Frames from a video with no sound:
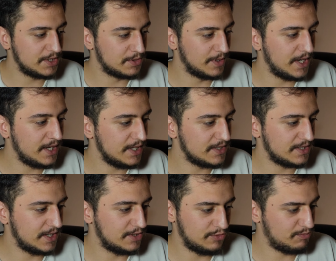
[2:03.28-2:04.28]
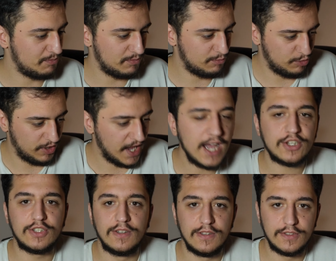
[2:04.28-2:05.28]
inch radius, the
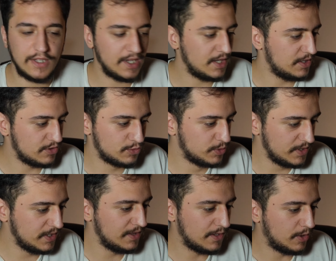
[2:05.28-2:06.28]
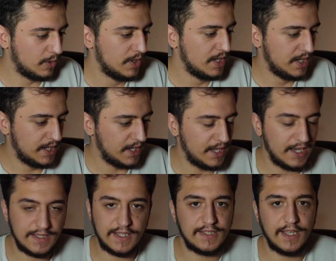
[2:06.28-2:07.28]
action is really low. And
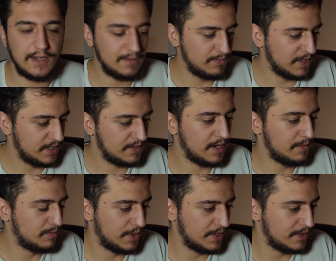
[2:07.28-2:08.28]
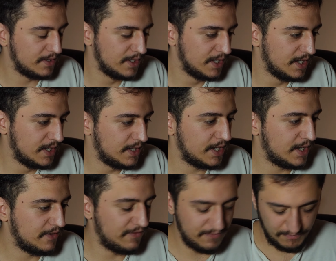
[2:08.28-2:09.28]
as I said, it plays like butter.
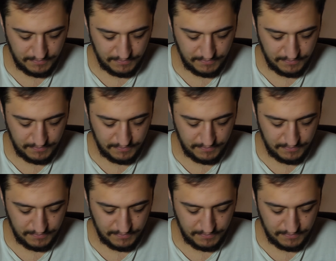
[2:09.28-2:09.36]
I